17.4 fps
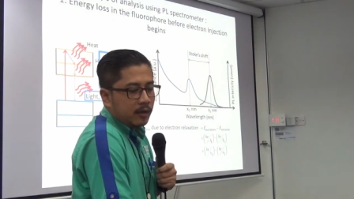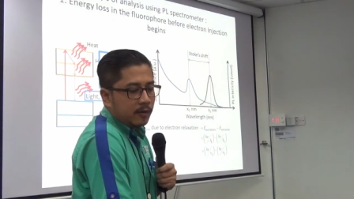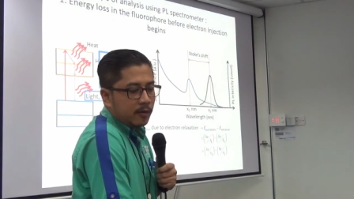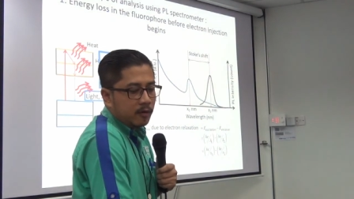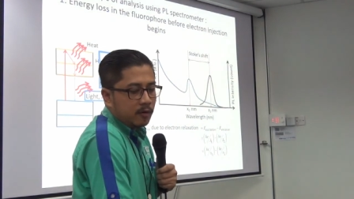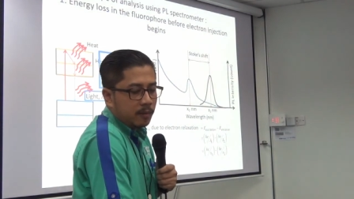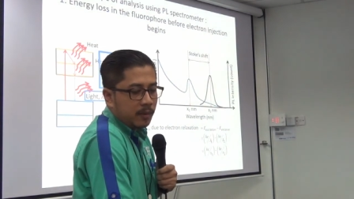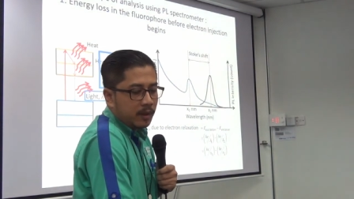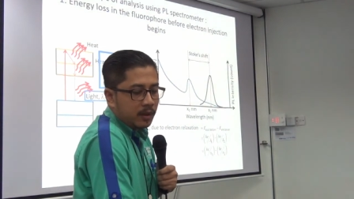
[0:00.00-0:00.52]

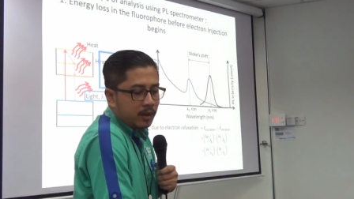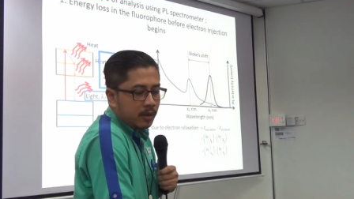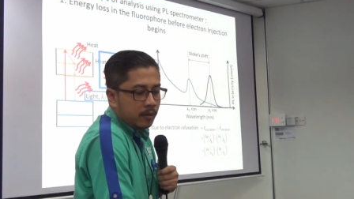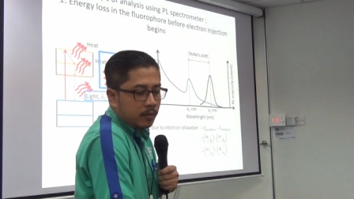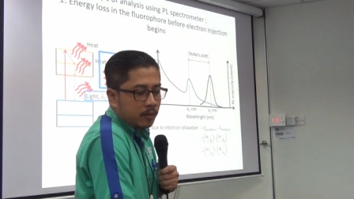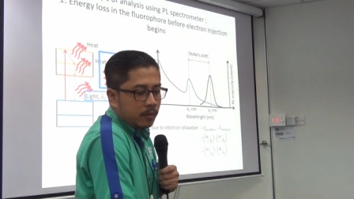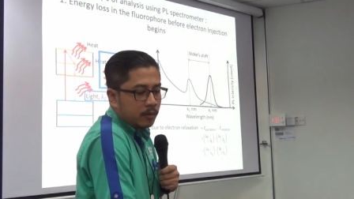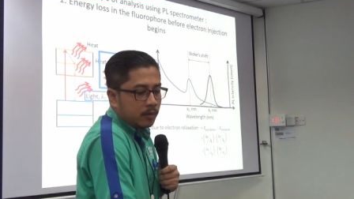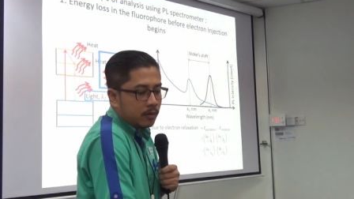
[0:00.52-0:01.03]
could be
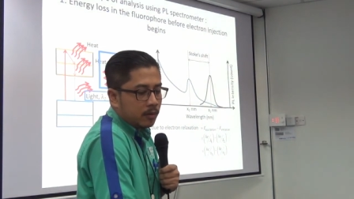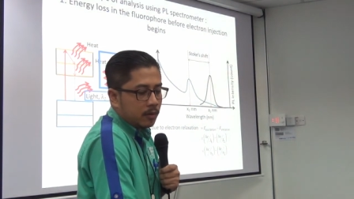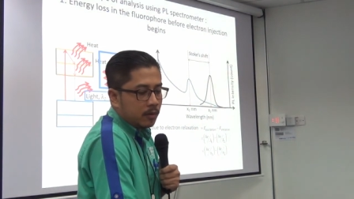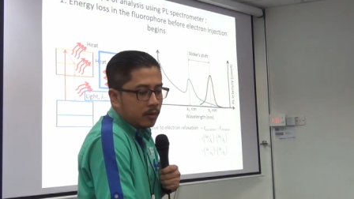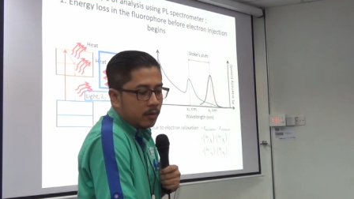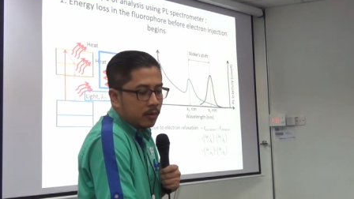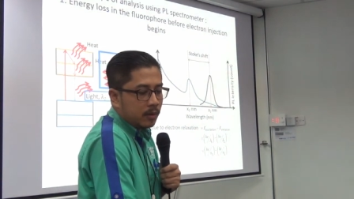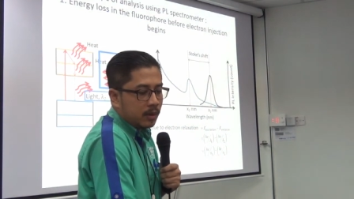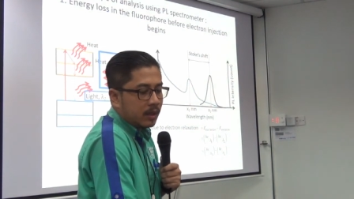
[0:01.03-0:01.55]
due
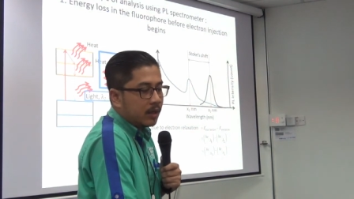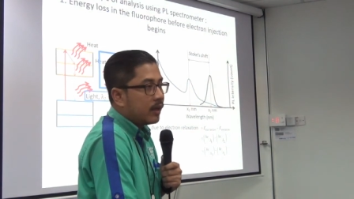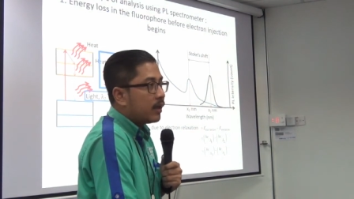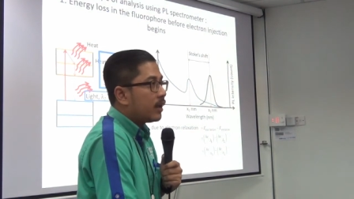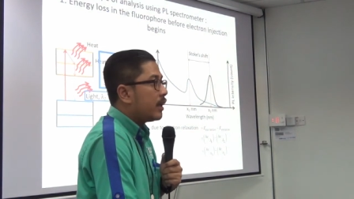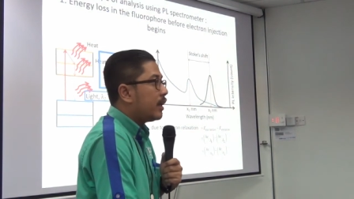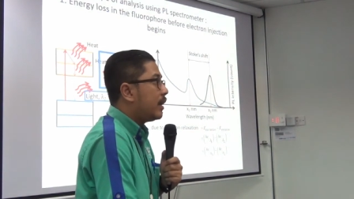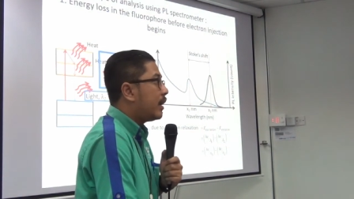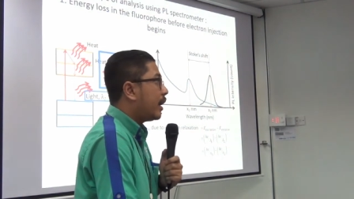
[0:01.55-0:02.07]
to the
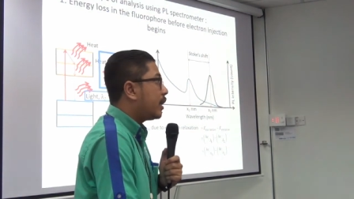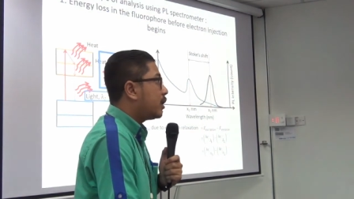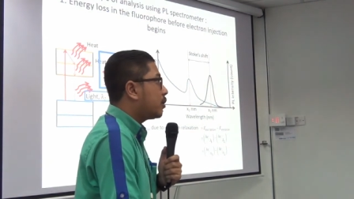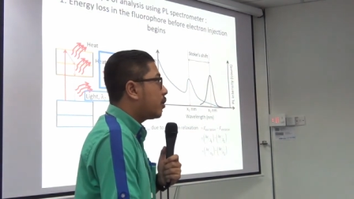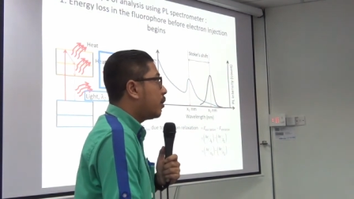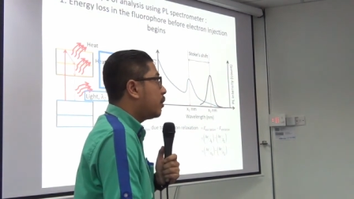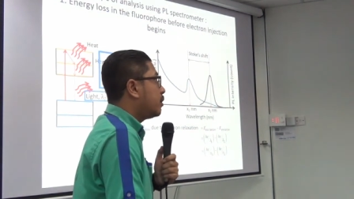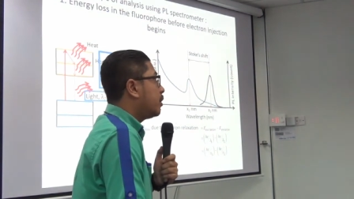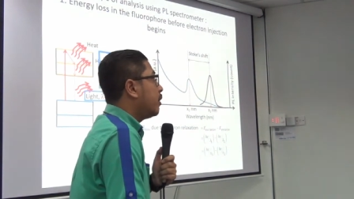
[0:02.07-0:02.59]

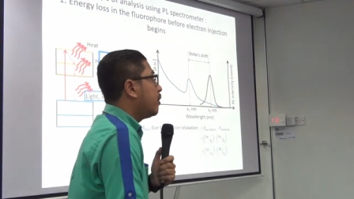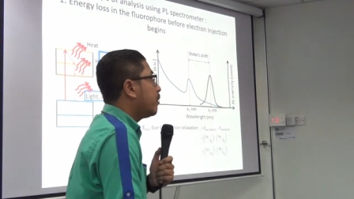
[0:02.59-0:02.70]
electron